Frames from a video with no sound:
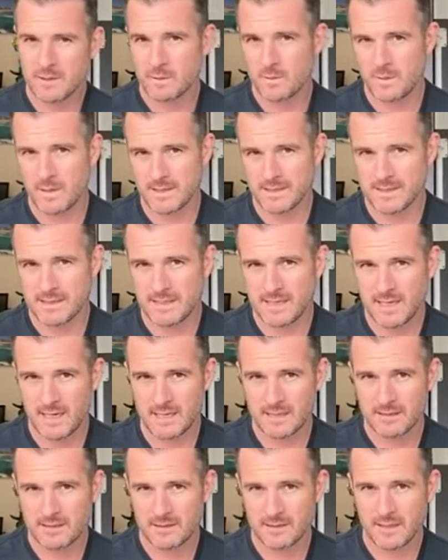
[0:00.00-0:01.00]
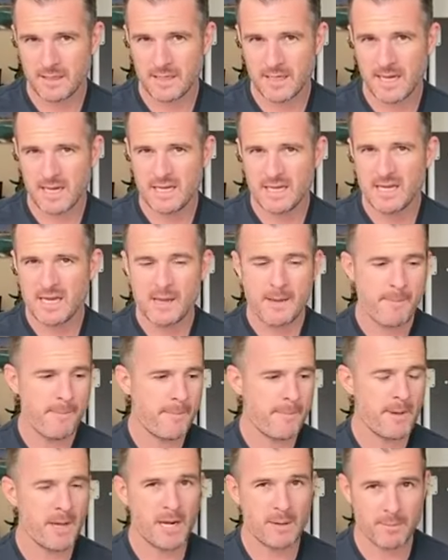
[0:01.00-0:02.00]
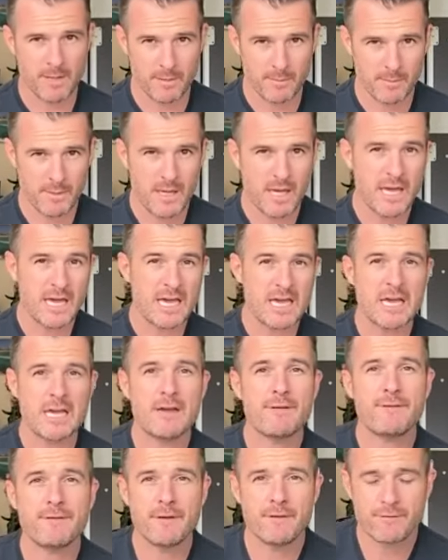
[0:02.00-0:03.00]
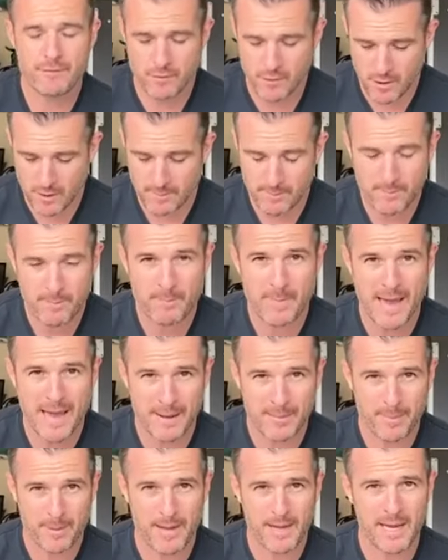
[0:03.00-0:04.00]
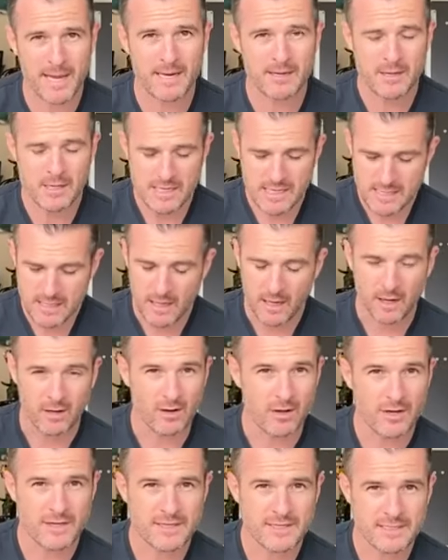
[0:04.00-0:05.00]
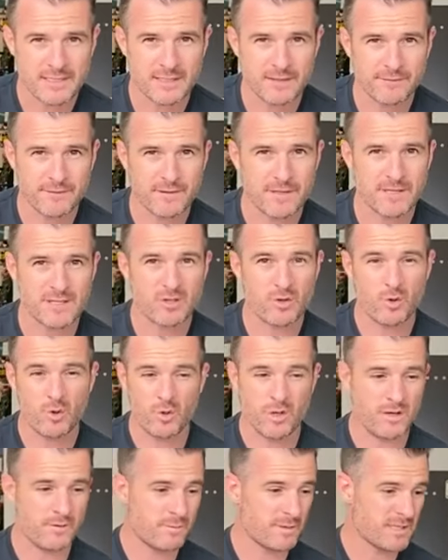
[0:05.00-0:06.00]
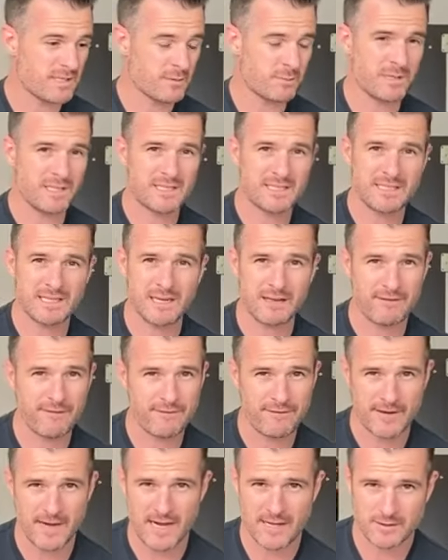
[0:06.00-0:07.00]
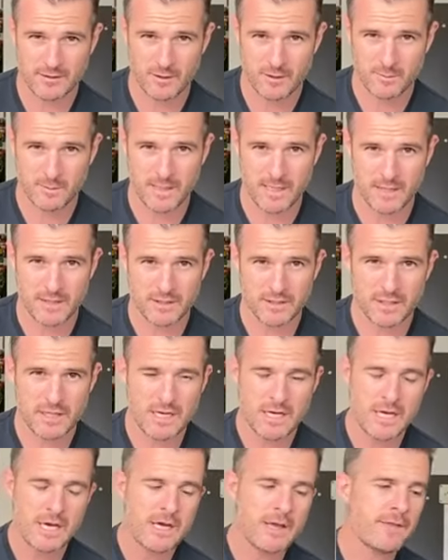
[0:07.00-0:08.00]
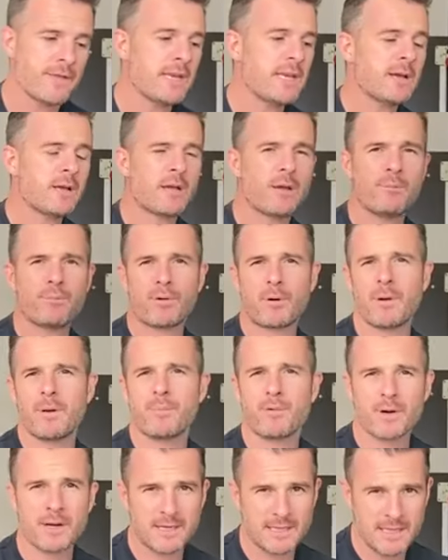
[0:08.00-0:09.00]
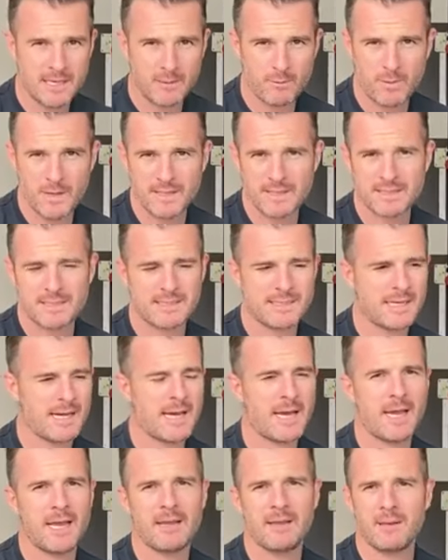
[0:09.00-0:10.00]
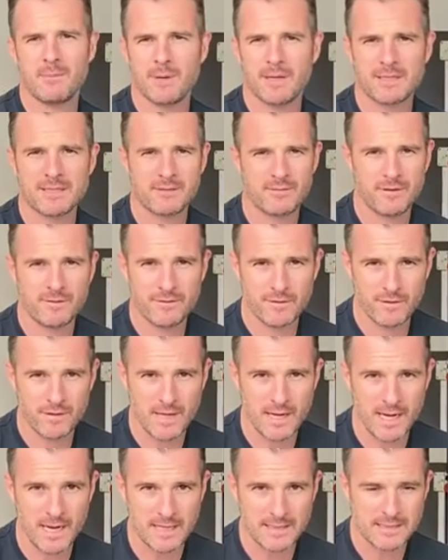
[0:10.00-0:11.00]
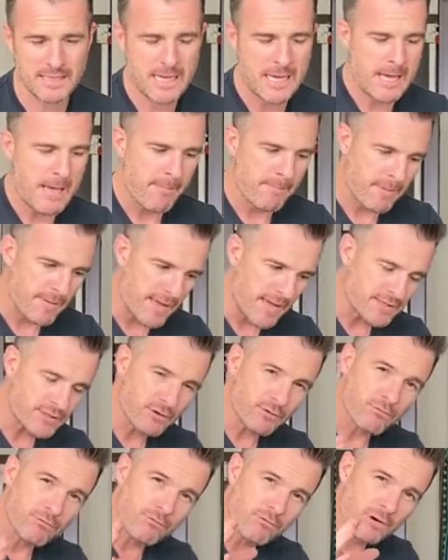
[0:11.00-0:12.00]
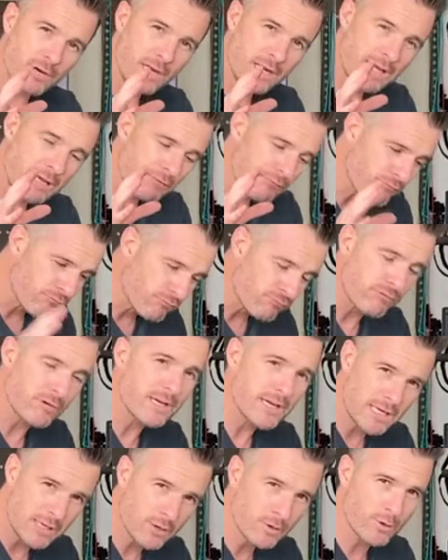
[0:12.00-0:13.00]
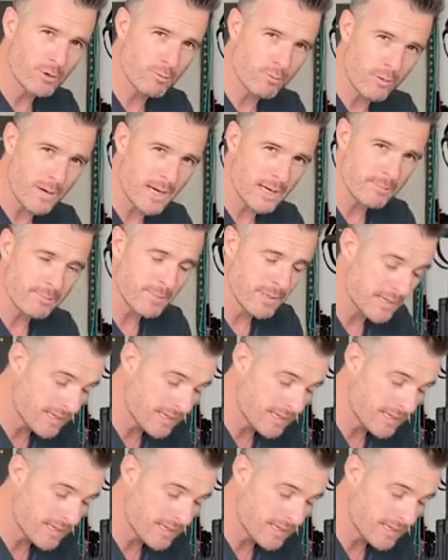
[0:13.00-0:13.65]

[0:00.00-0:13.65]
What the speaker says: twice a day, okay? Minimum, if you've got back pain, a lot of stiffness, or you've just been sitting far too much. Then you can probably bring it down to once a day, and then once every few days. But that's a really, really good one